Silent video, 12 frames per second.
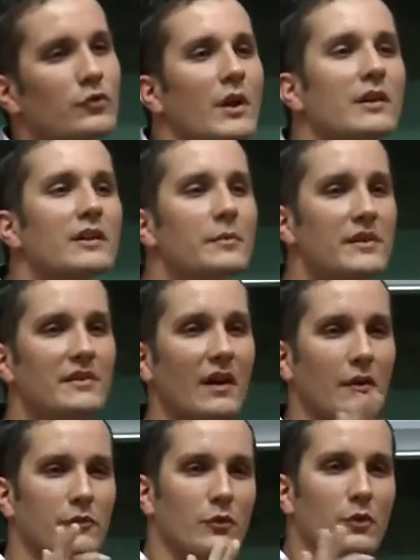to be a little bit
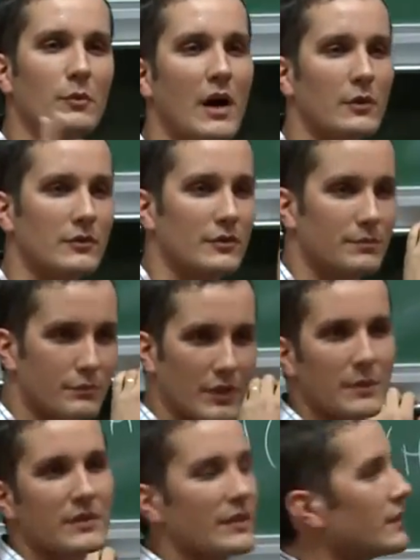careful about
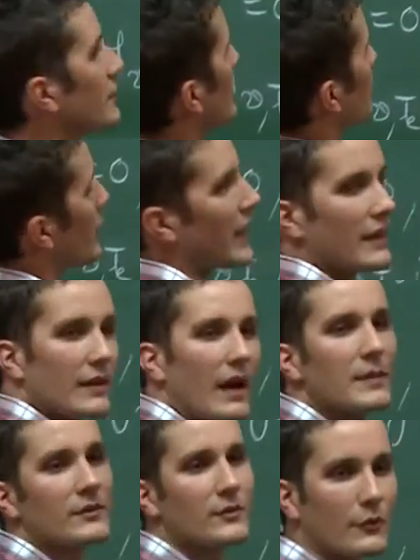primitive and rank. I
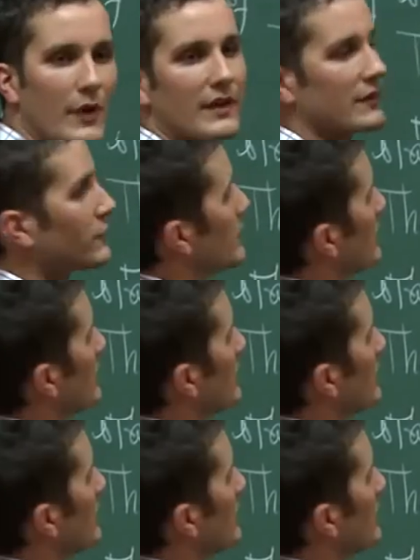mean, the rank has to